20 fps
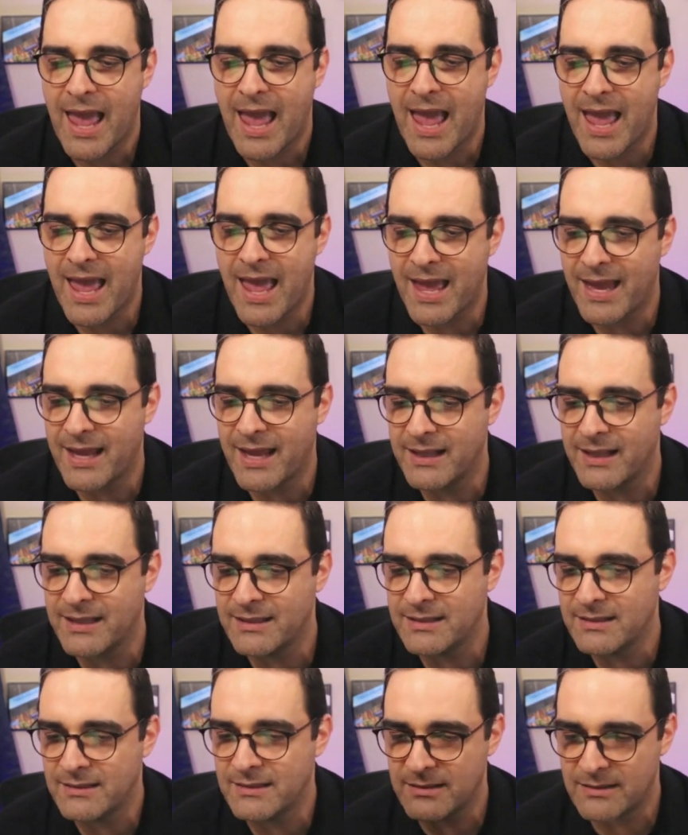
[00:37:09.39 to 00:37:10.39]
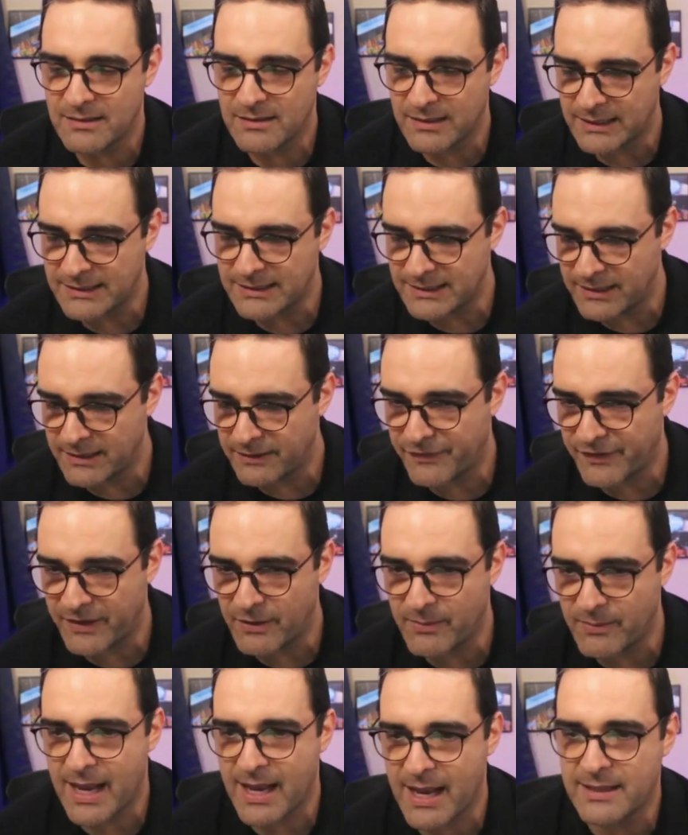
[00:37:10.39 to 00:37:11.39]
And let's see if
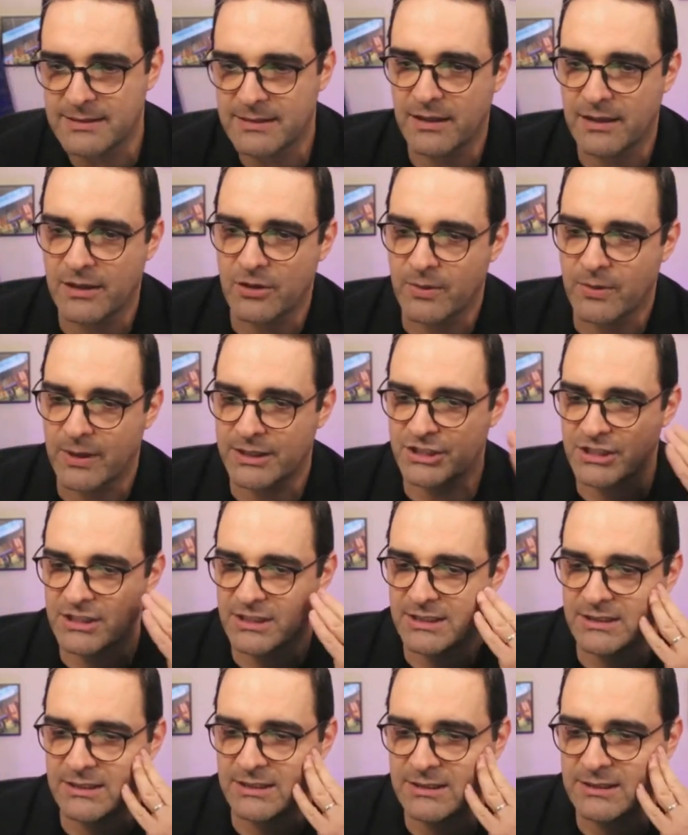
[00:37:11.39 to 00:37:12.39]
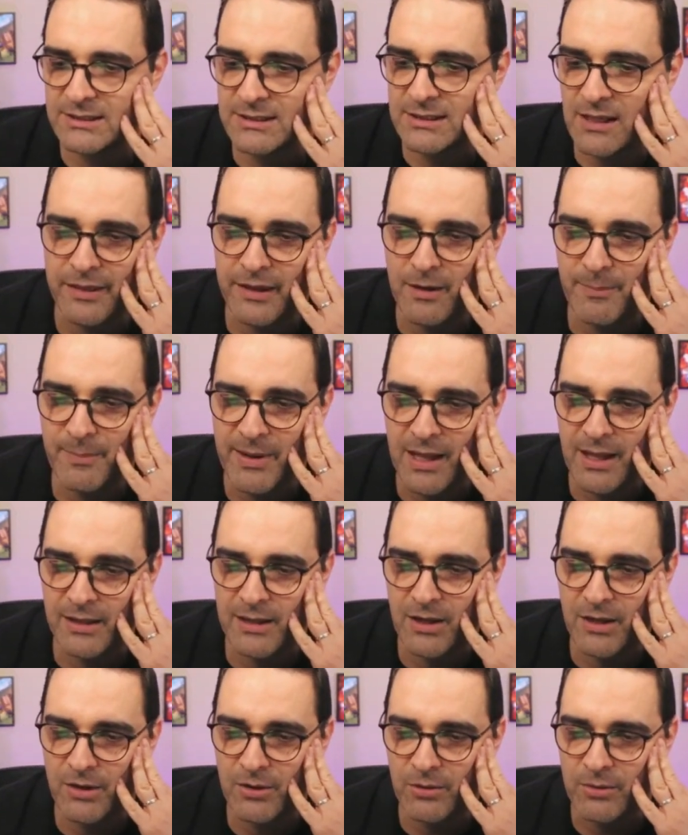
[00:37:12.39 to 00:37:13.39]
anyone has any questions. The
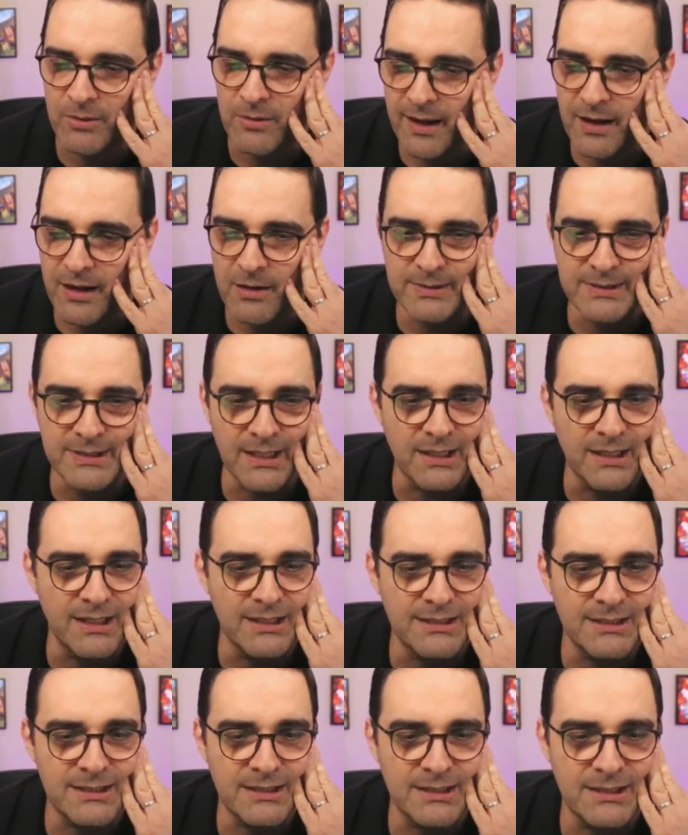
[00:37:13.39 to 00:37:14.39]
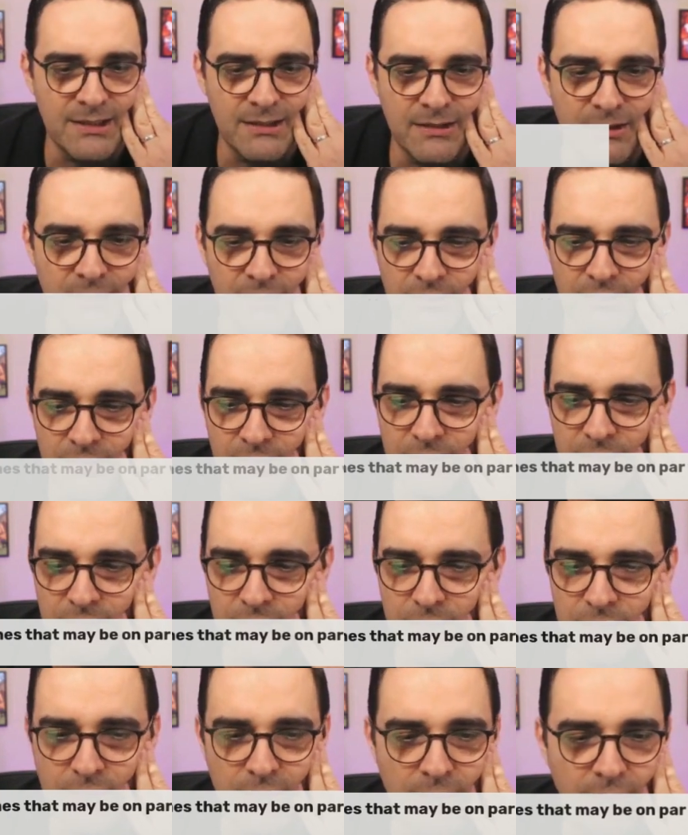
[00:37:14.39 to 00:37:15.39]
Apollo. Hang on one second. Let's
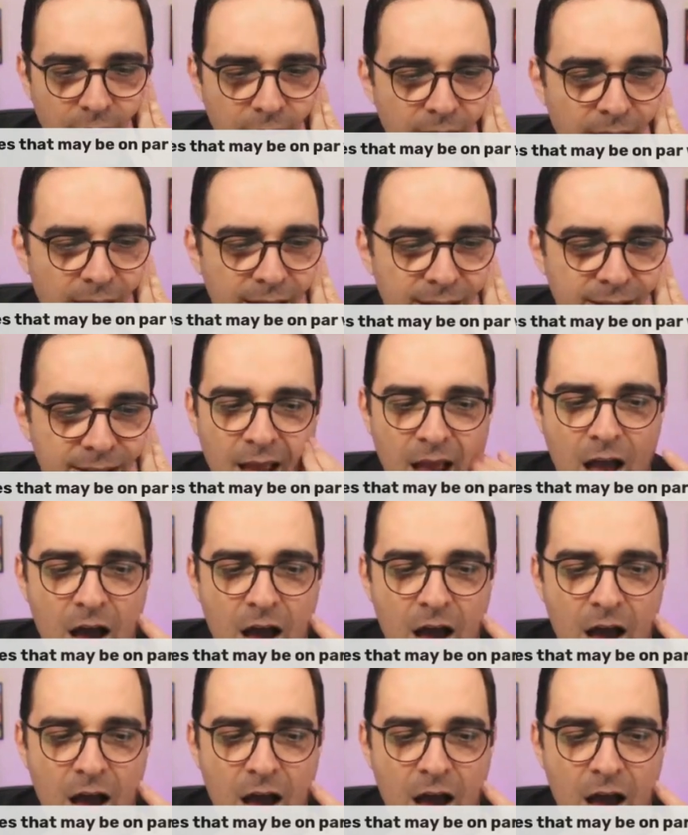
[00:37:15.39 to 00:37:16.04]
do this.